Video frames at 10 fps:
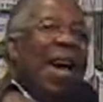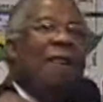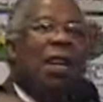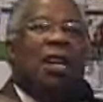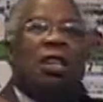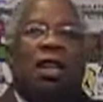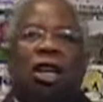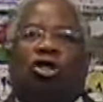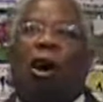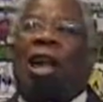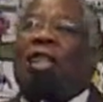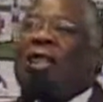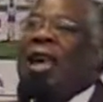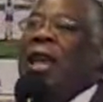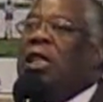Heavens
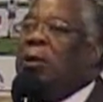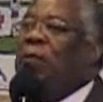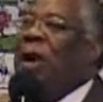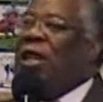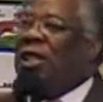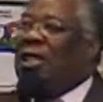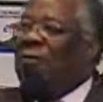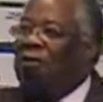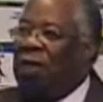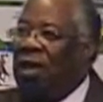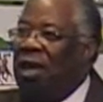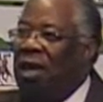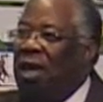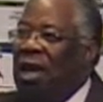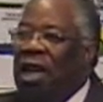transcend space. Amen.
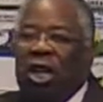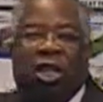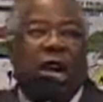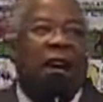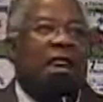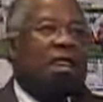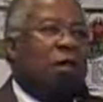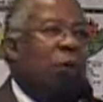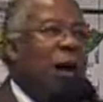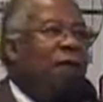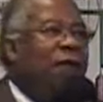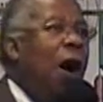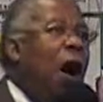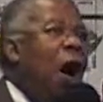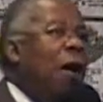Right. Jesus went
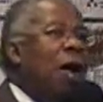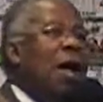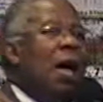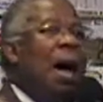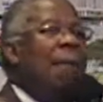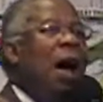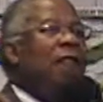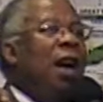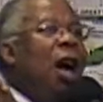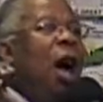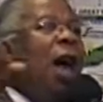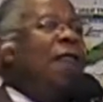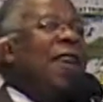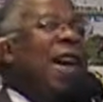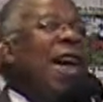far above
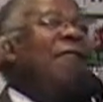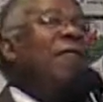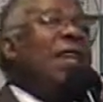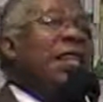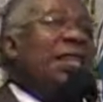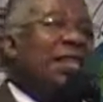all the heavens.